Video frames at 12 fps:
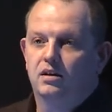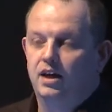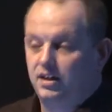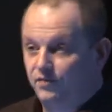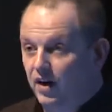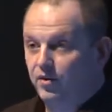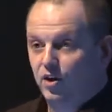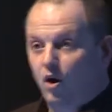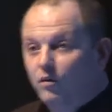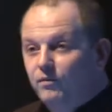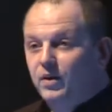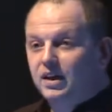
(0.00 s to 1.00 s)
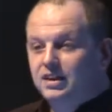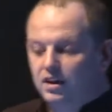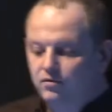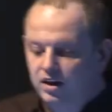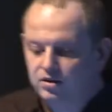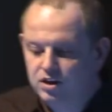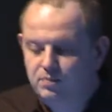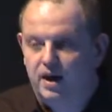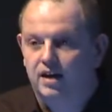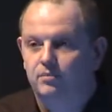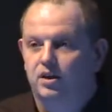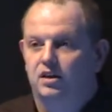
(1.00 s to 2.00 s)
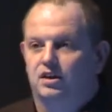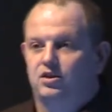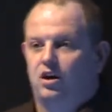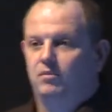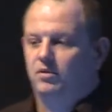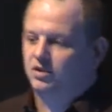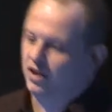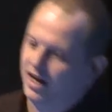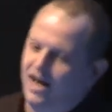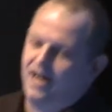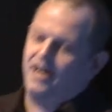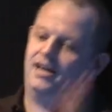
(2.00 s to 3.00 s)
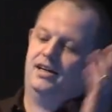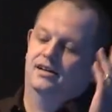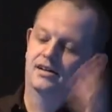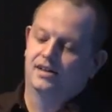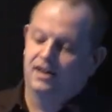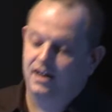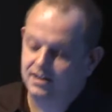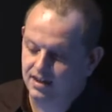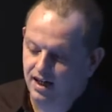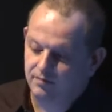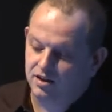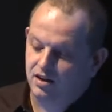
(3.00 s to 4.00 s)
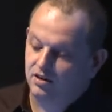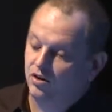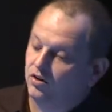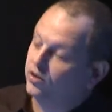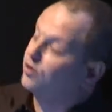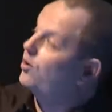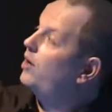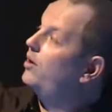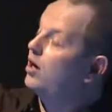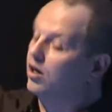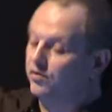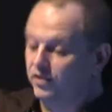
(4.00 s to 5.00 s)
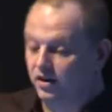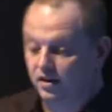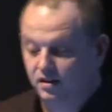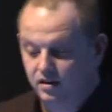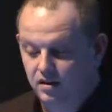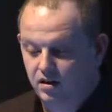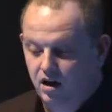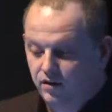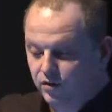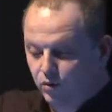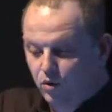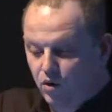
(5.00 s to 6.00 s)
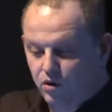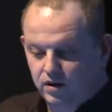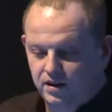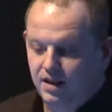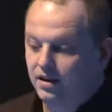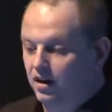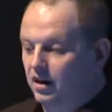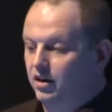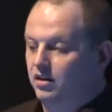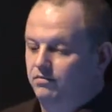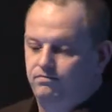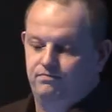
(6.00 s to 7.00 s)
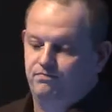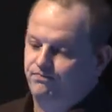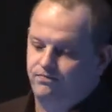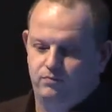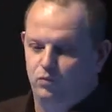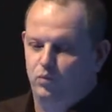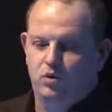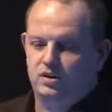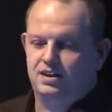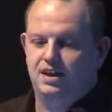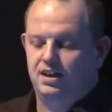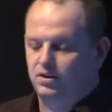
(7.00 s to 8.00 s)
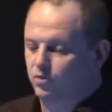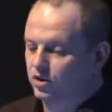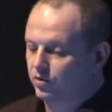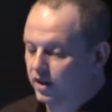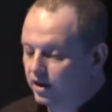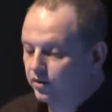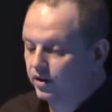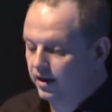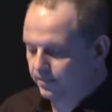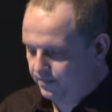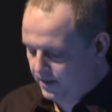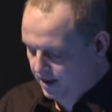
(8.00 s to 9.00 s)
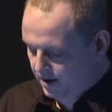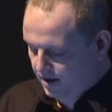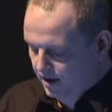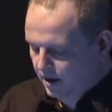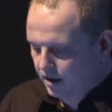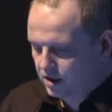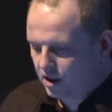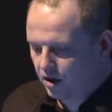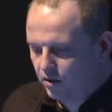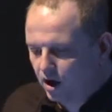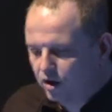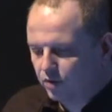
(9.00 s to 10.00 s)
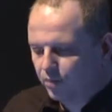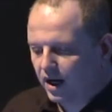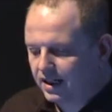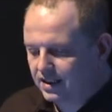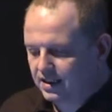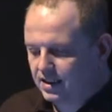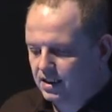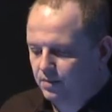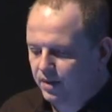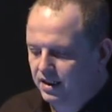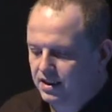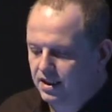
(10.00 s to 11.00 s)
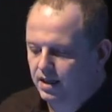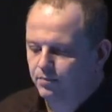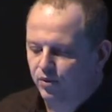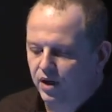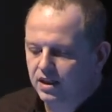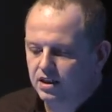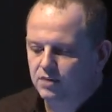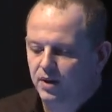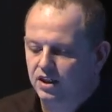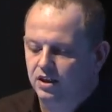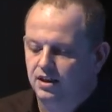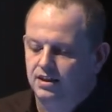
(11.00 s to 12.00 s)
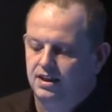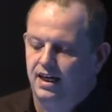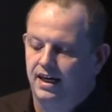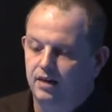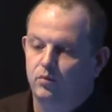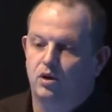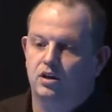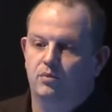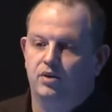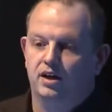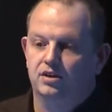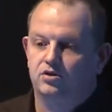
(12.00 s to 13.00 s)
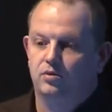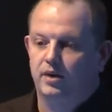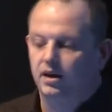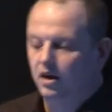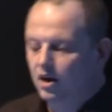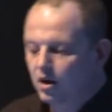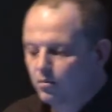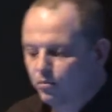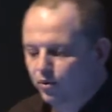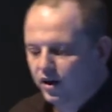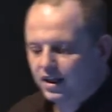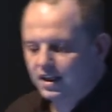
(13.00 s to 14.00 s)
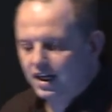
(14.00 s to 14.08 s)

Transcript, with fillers: It's very obvious in retrospect, but at the time it was like, hey, here's the game design doc, throw it over the, over the wall, and then they're like, what's this? What do I do with it? So a good practice is to basically bring the specialists in while you're brainstorming, bring